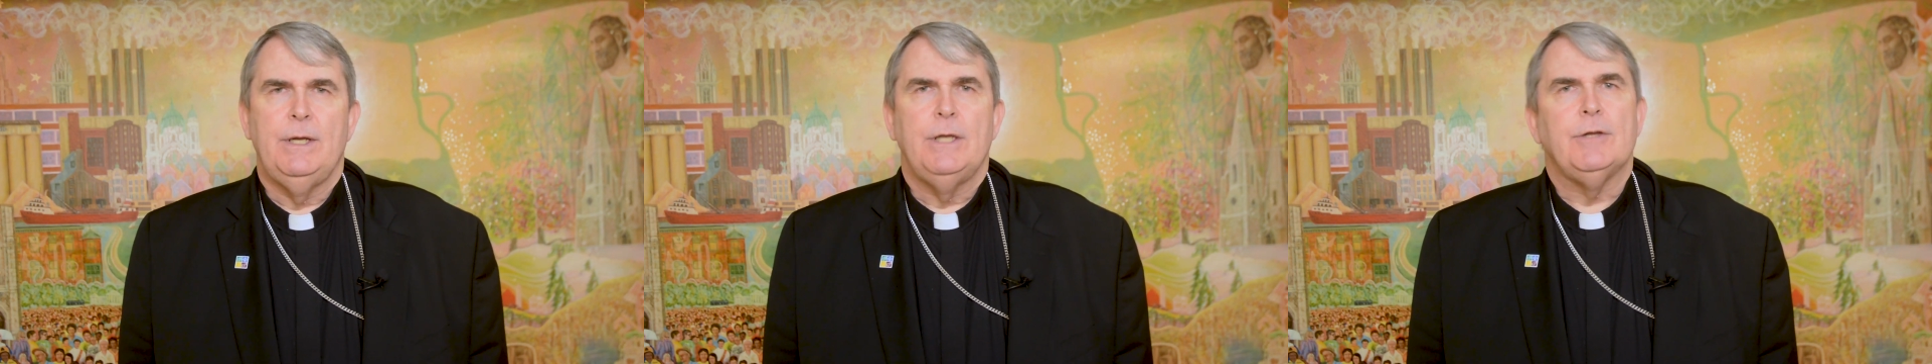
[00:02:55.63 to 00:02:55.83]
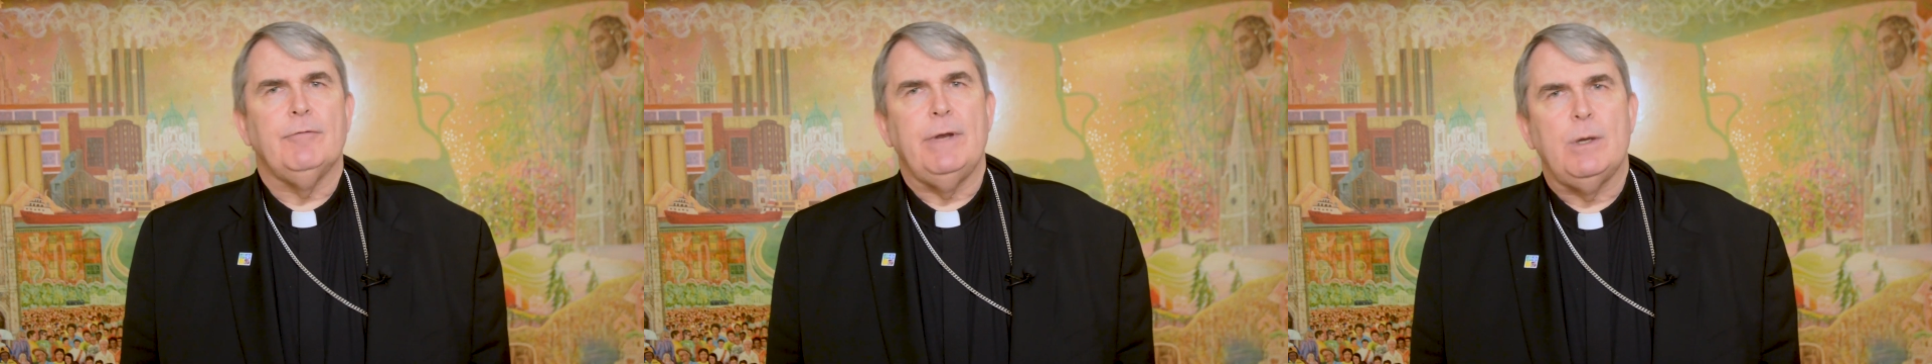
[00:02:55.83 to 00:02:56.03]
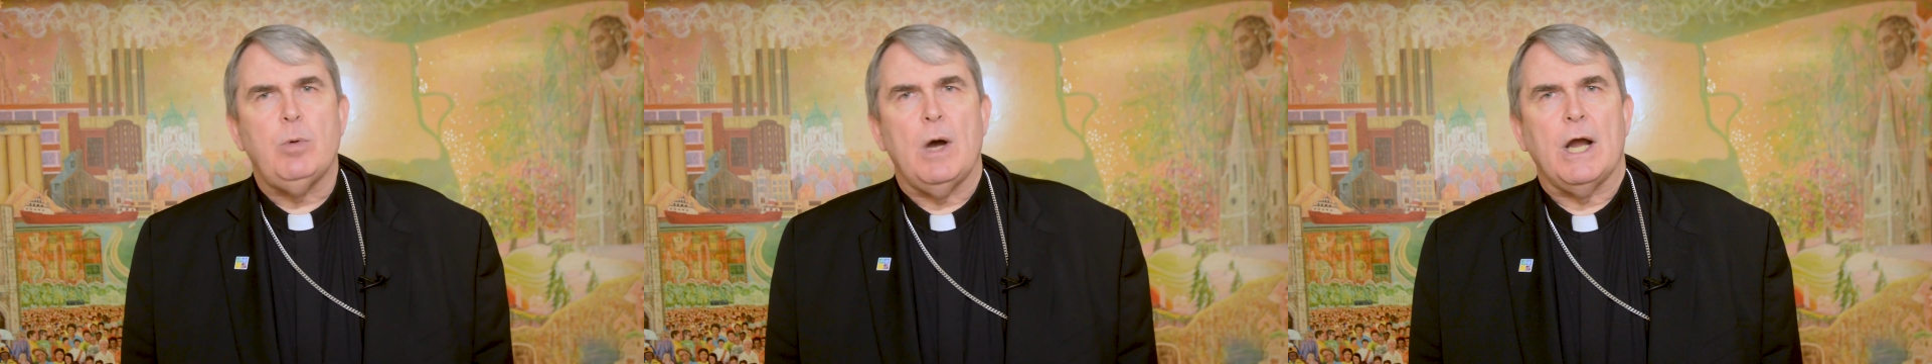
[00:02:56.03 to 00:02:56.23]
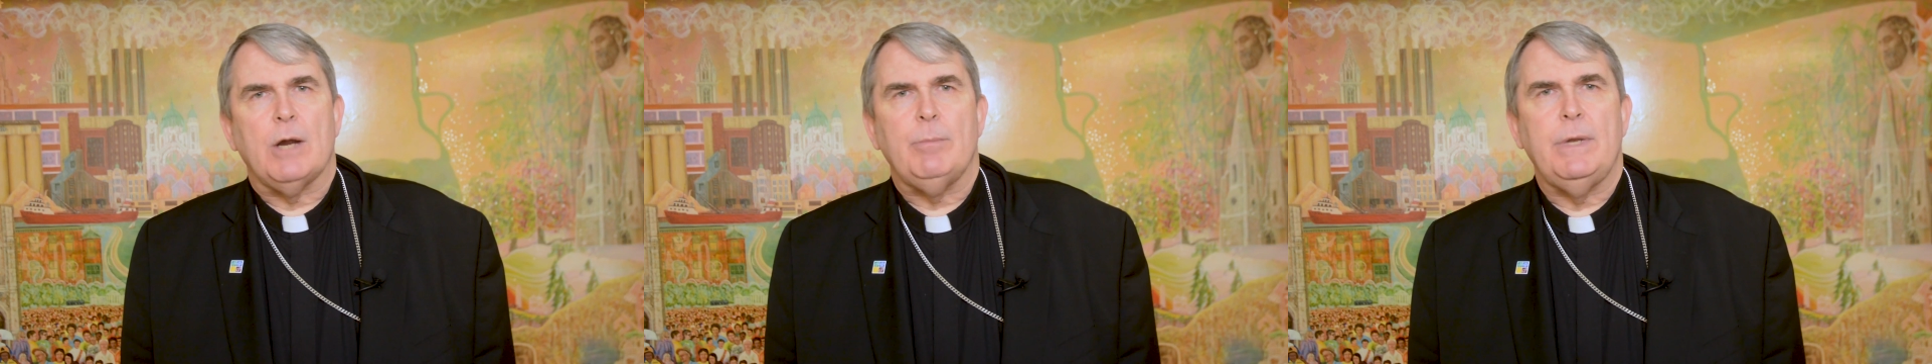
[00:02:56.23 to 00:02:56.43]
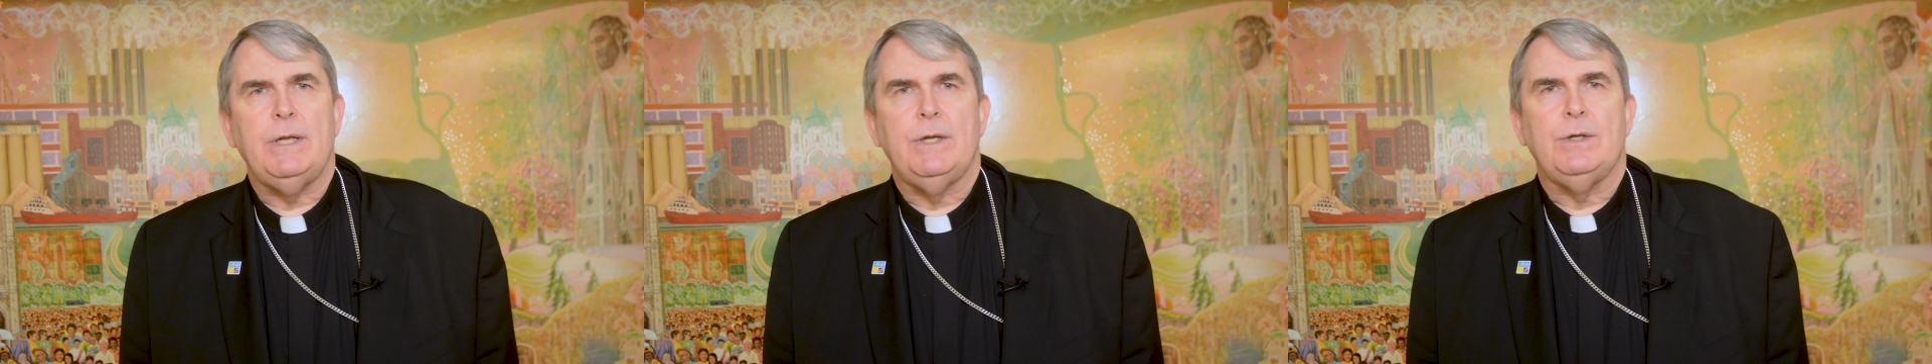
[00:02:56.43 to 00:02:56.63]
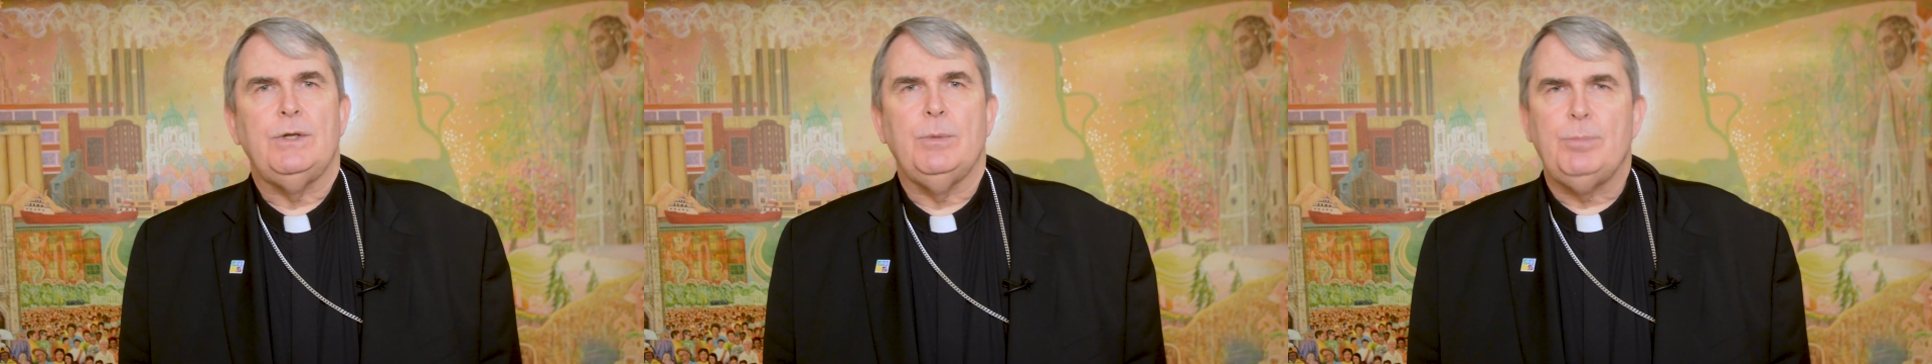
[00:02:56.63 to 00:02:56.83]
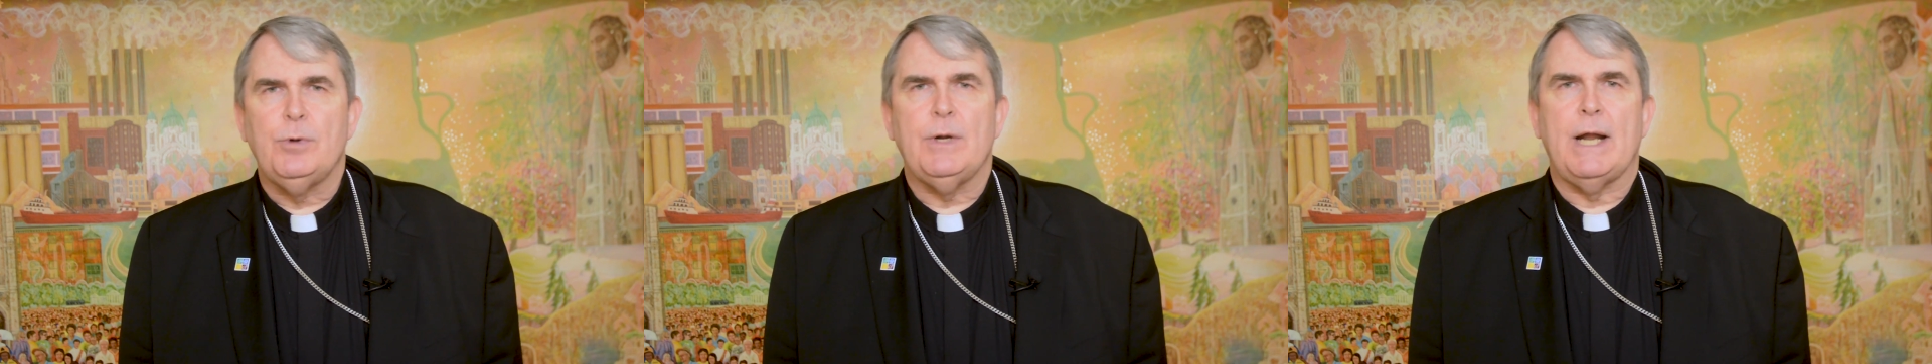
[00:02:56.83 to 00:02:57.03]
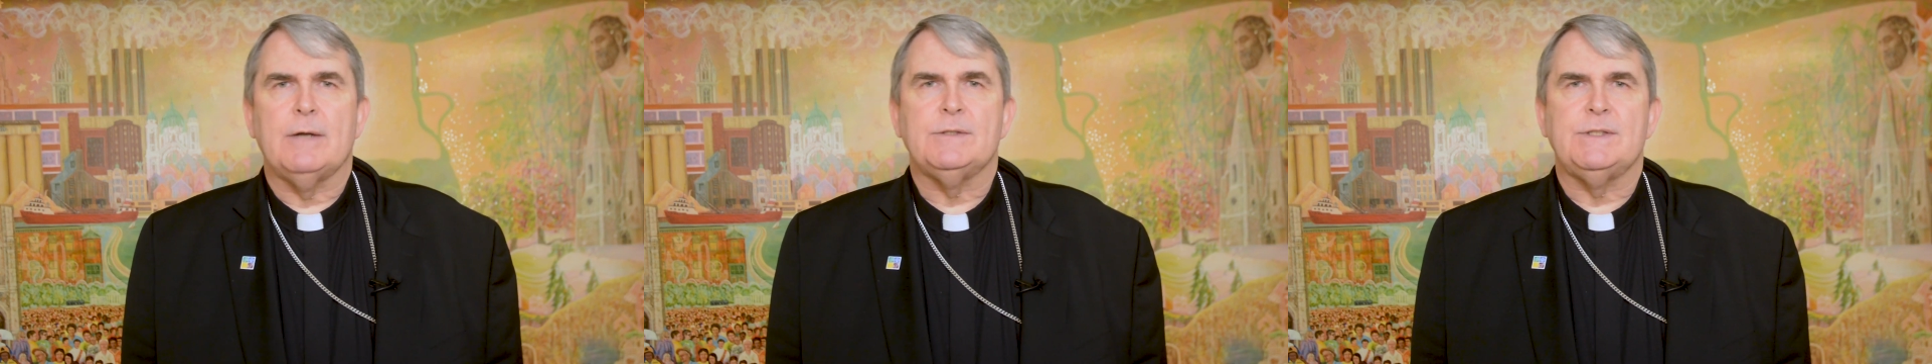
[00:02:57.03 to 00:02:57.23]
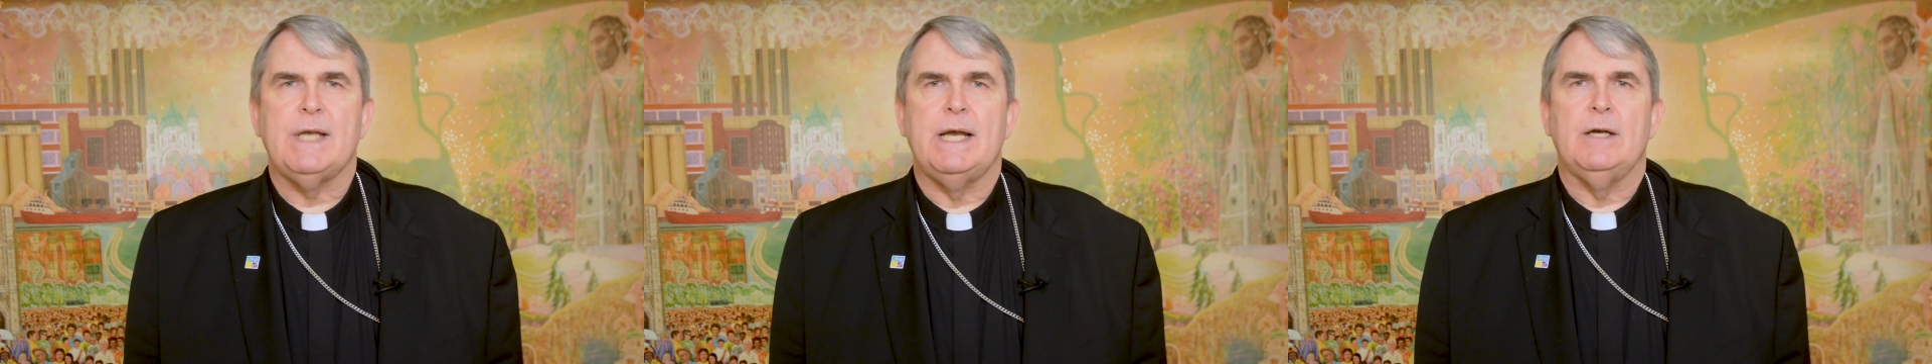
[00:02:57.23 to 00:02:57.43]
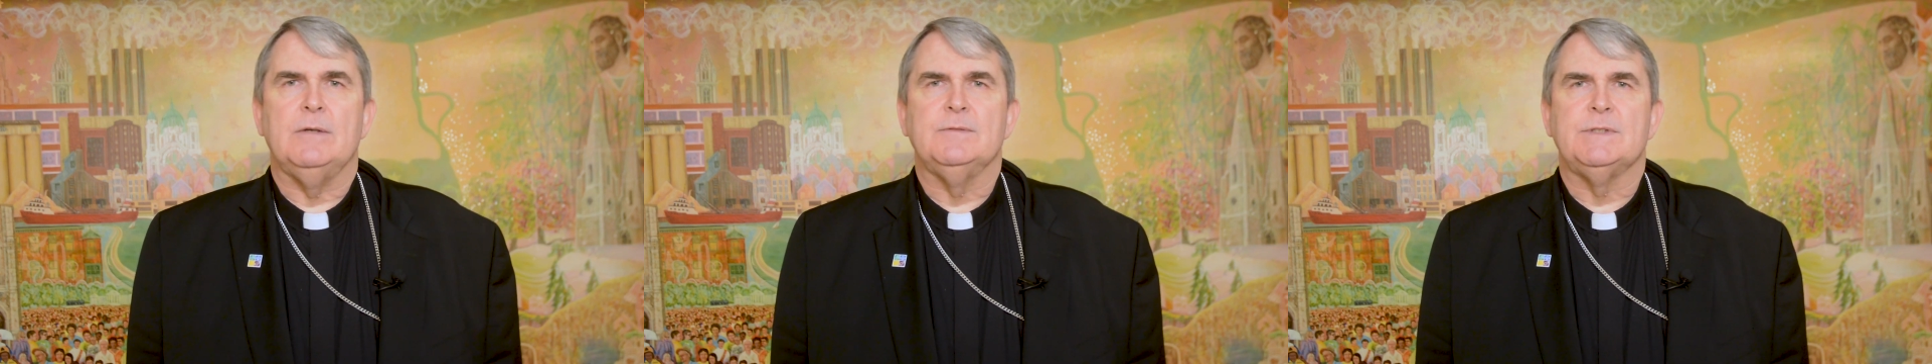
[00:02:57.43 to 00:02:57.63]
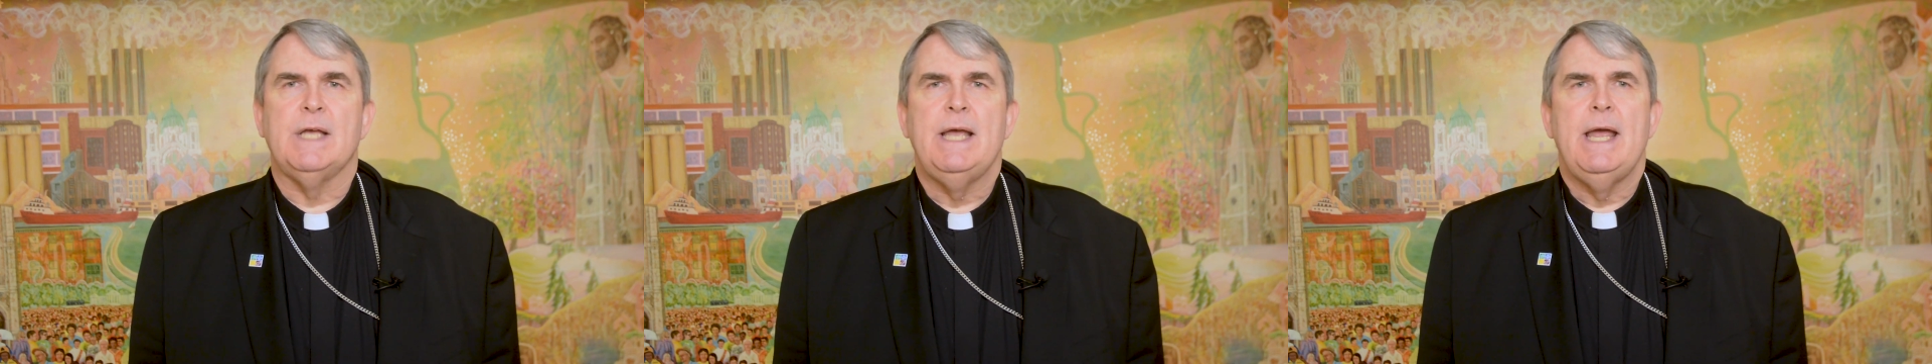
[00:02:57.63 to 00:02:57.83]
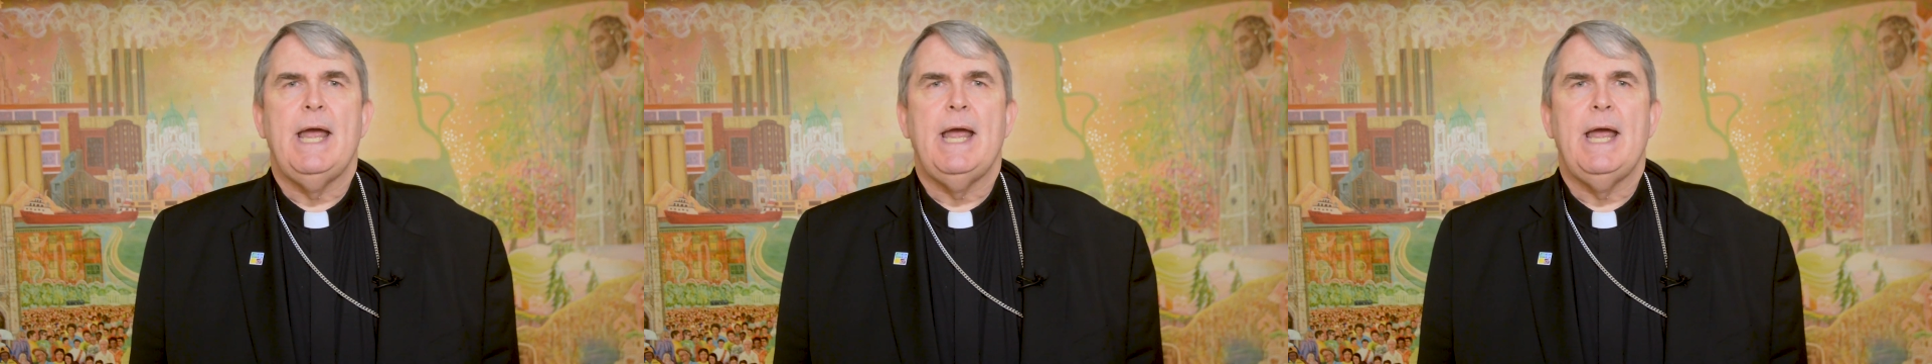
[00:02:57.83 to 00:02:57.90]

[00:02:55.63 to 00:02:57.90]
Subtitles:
the requirement to put ourselves